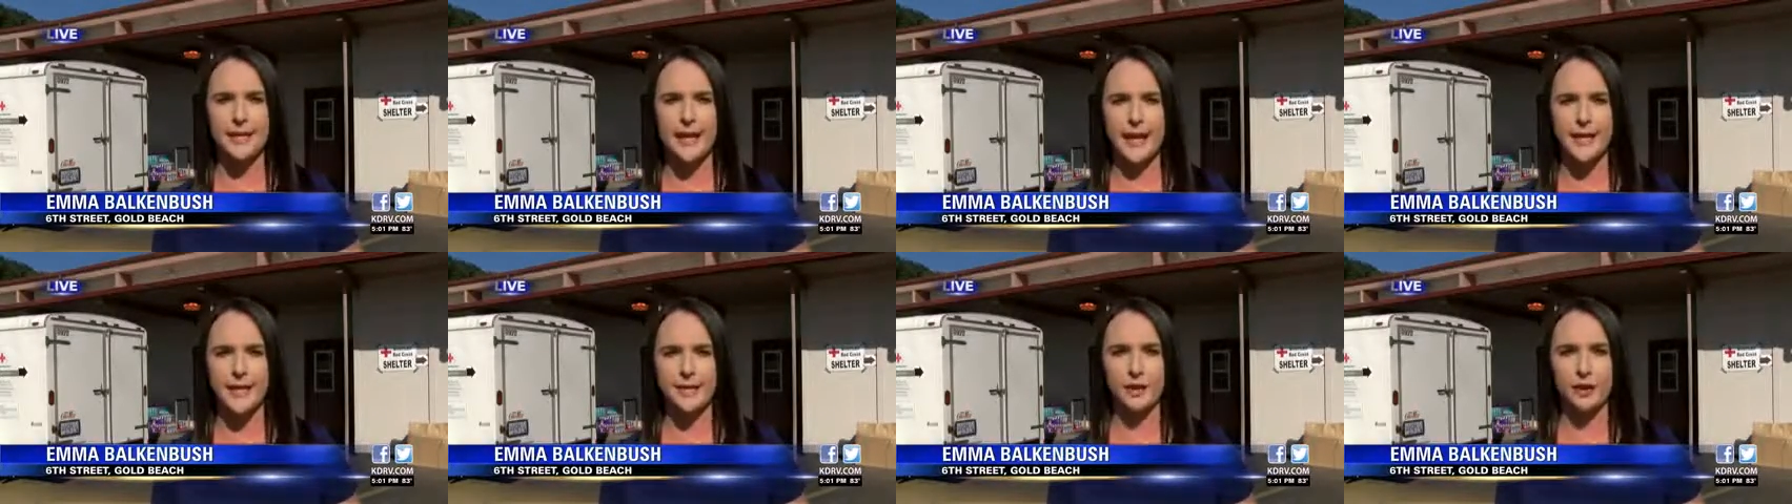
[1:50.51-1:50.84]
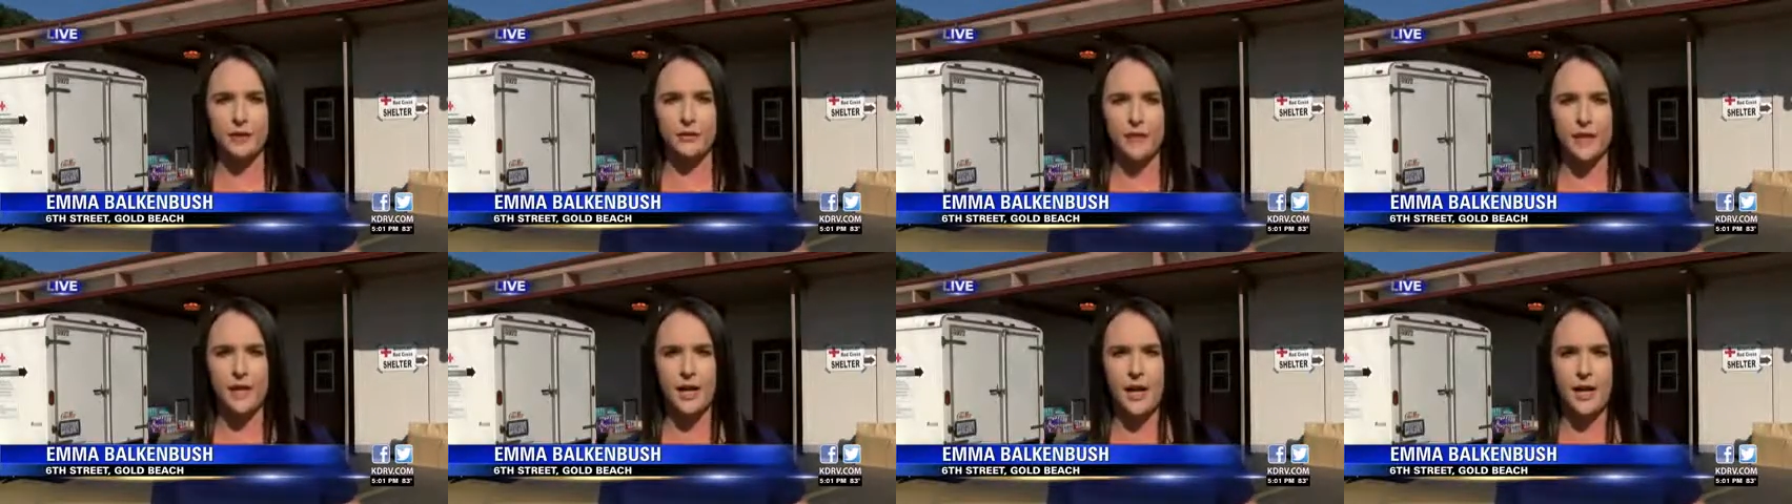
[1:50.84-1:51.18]
k d
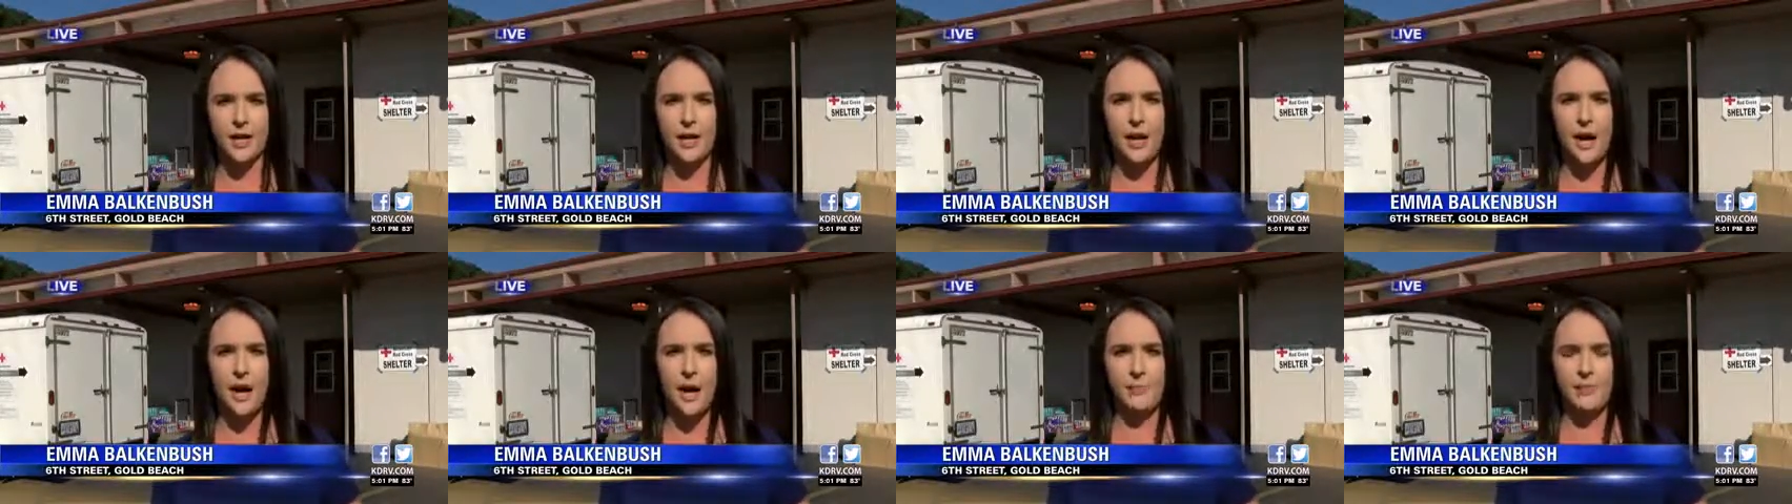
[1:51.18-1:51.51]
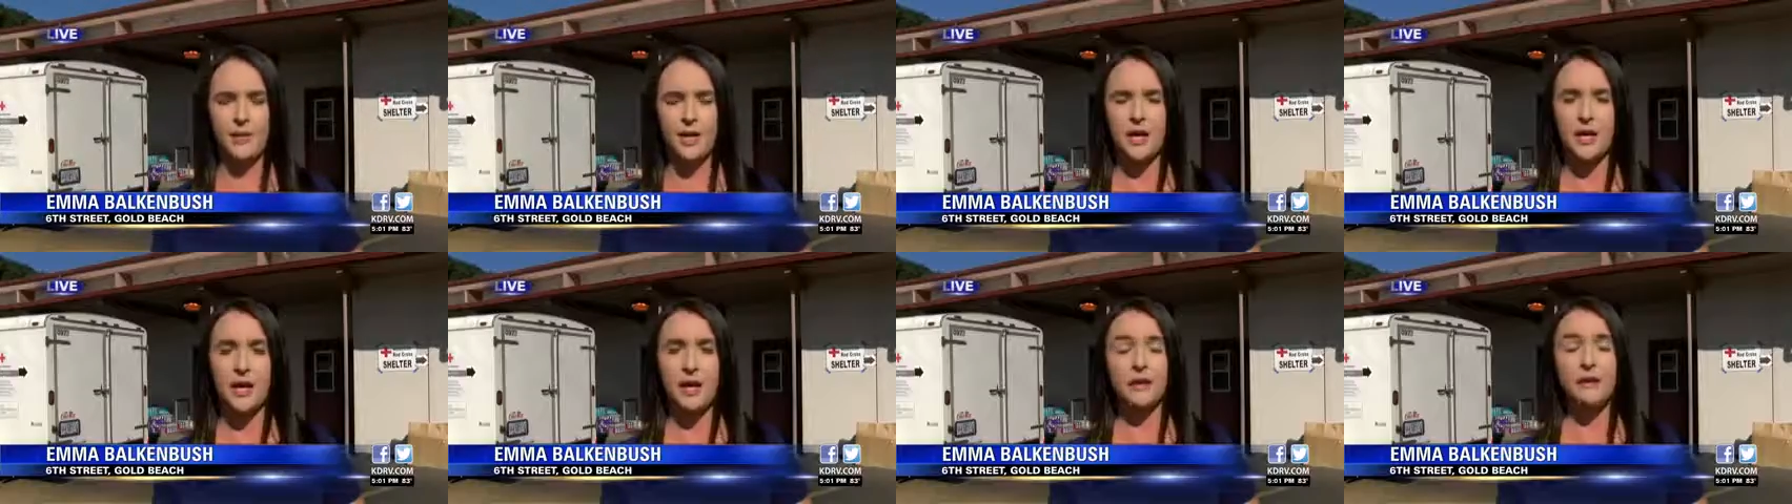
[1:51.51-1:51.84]
r v dot com.
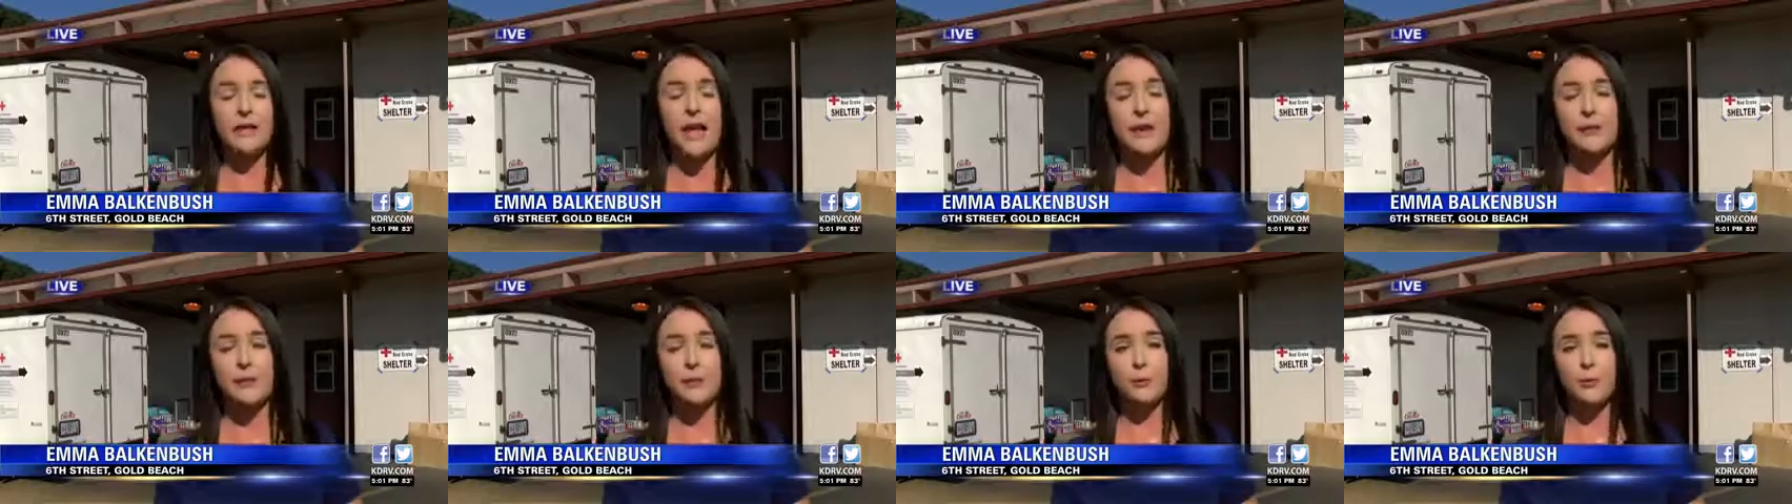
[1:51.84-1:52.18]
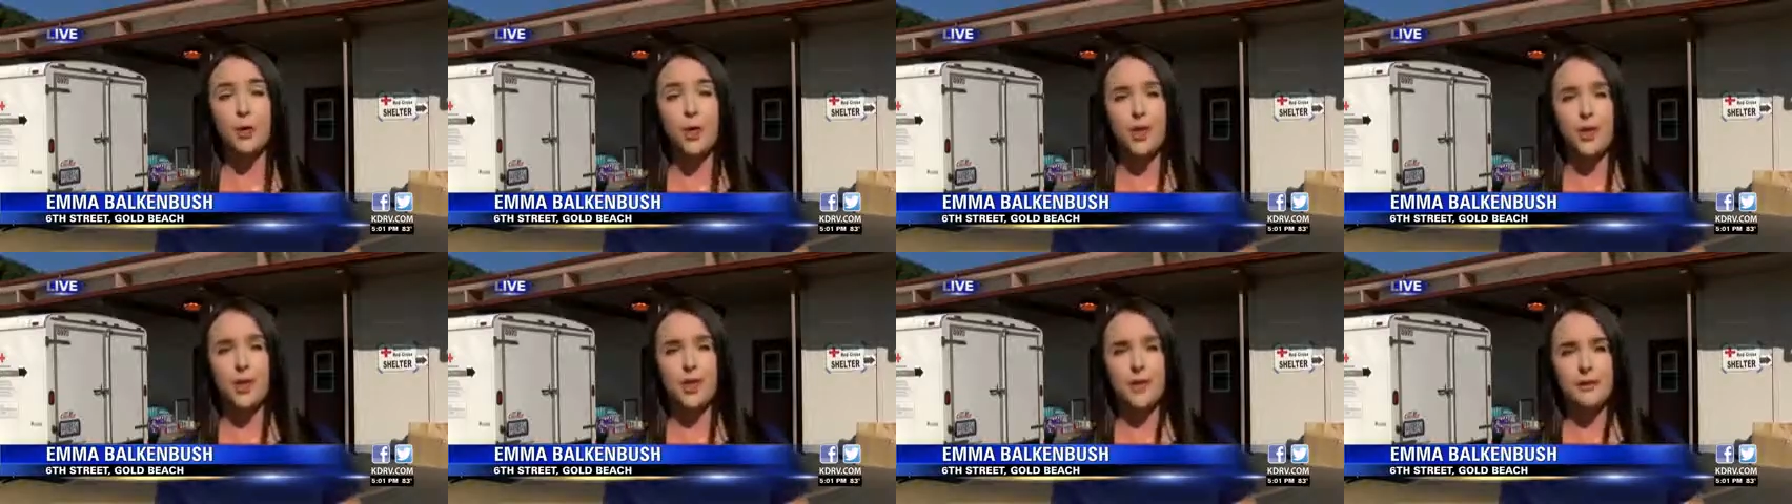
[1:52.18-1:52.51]
Live in
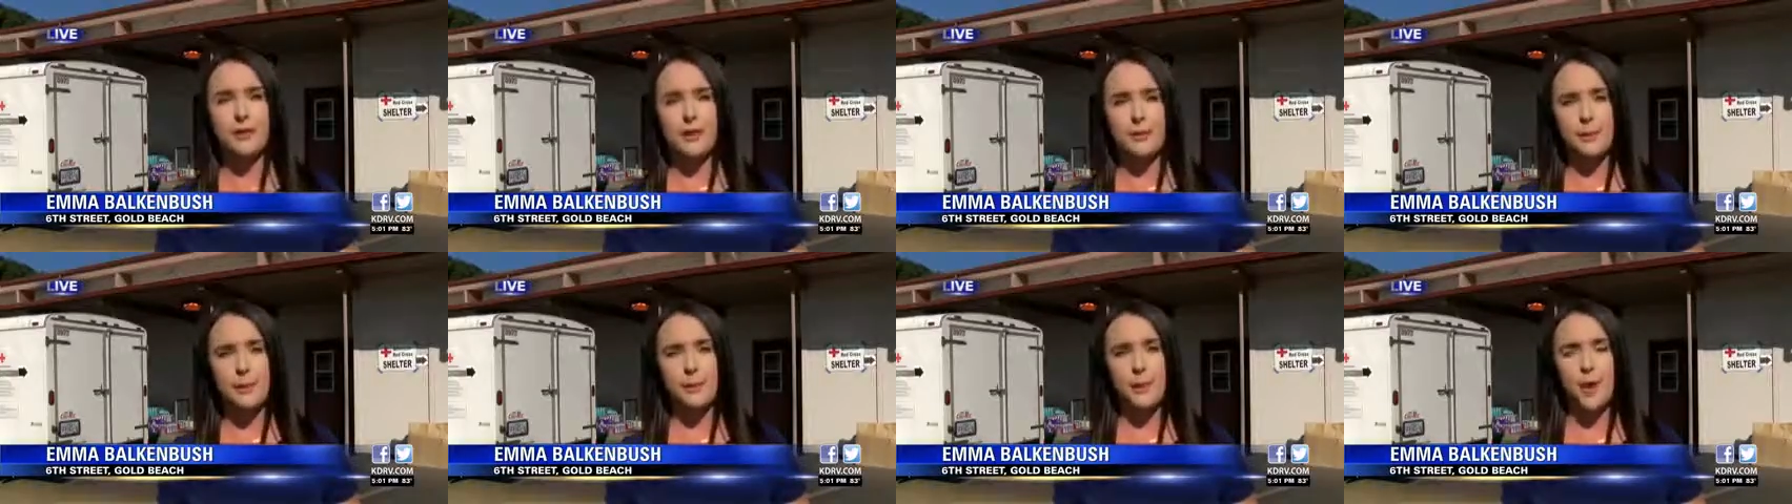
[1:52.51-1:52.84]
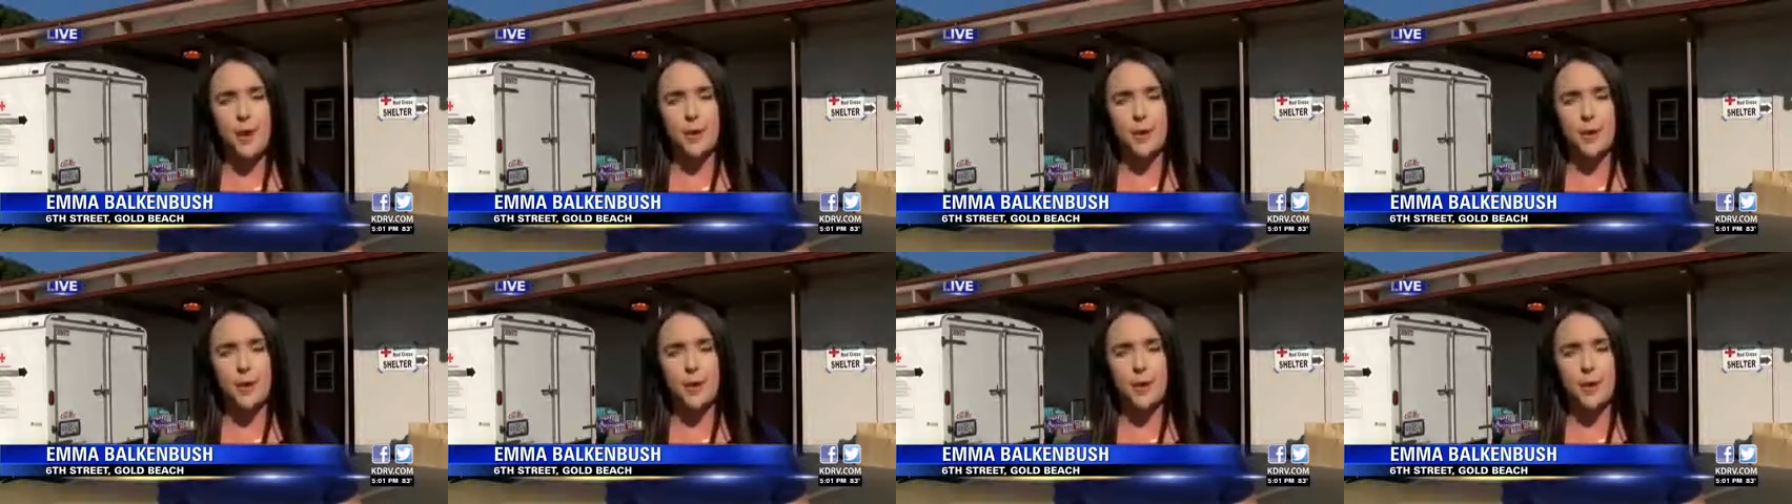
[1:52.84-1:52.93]
Brookings, Emma